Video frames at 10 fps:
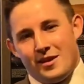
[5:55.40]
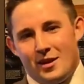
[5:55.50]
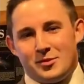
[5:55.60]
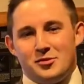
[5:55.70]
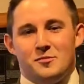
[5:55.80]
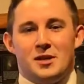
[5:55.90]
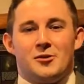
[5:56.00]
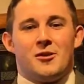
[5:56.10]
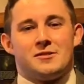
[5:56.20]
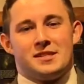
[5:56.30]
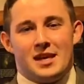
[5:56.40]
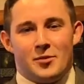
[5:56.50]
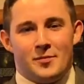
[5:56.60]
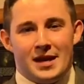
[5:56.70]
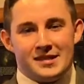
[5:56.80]
I'm student meteorologist
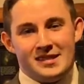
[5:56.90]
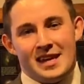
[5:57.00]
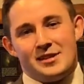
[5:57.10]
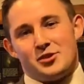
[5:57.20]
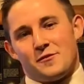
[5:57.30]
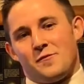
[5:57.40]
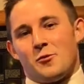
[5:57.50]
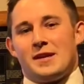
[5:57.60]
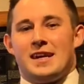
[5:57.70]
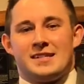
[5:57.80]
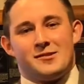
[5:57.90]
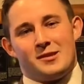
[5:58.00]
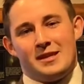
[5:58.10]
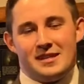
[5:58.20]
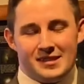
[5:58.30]
Damon Matson. That is your forecast
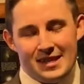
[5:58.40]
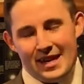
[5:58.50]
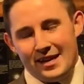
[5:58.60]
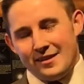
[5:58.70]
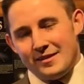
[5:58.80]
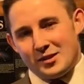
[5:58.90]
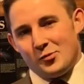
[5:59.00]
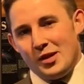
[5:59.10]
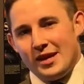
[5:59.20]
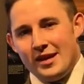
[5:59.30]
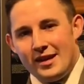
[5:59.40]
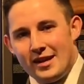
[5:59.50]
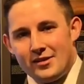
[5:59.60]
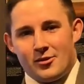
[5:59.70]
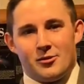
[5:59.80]
looking into the end of this week,
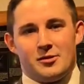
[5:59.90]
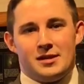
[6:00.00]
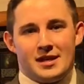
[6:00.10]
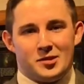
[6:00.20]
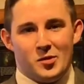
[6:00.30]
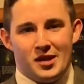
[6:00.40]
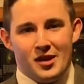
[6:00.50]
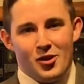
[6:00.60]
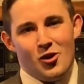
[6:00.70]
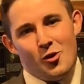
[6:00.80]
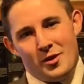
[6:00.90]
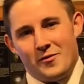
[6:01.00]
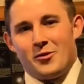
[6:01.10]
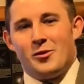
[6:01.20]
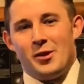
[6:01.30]
into early next week. Hope you have a
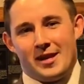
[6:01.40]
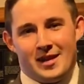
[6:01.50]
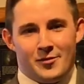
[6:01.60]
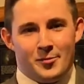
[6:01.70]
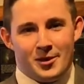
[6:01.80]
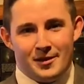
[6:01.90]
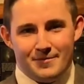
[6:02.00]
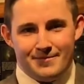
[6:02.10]
great weekend, everybody.